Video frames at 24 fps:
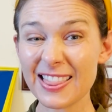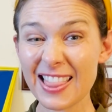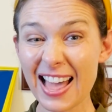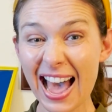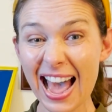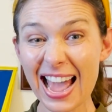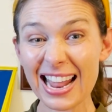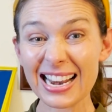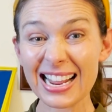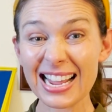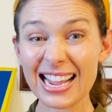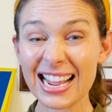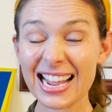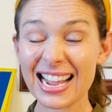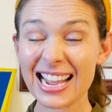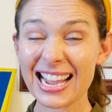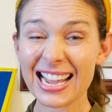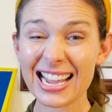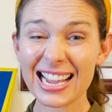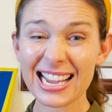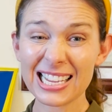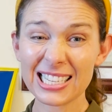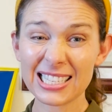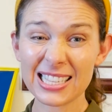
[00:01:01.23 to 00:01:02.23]
that
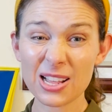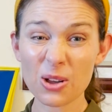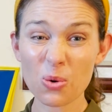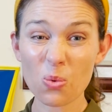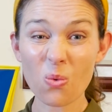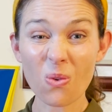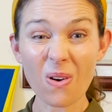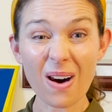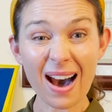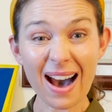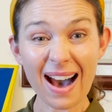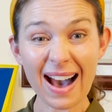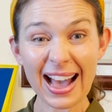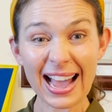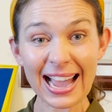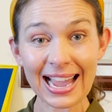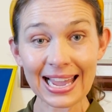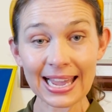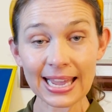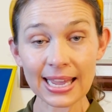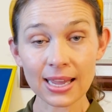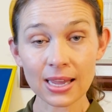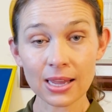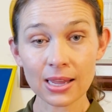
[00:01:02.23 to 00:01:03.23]
is the
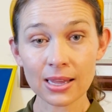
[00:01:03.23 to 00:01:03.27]
Y